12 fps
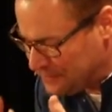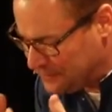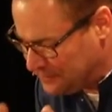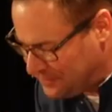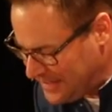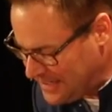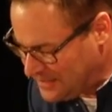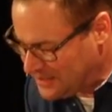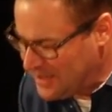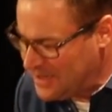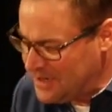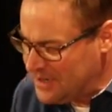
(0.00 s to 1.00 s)
feet
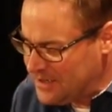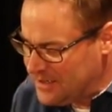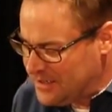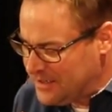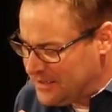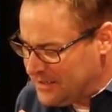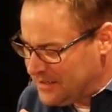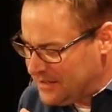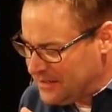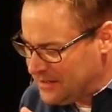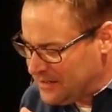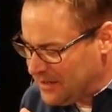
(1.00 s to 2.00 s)

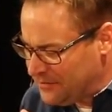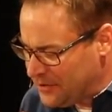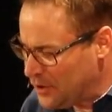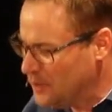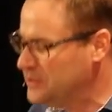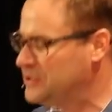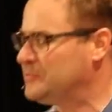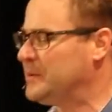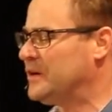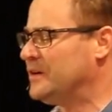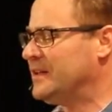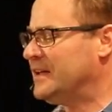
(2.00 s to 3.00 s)
of the Holy
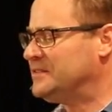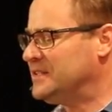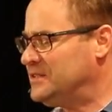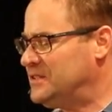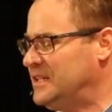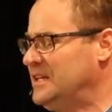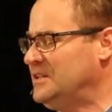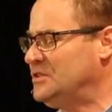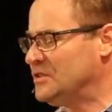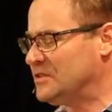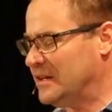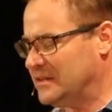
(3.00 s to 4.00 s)
Spirit as He
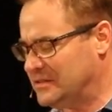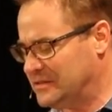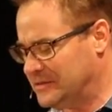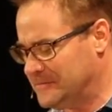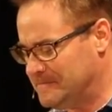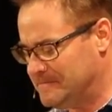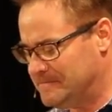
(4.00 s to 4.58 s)
teaches us.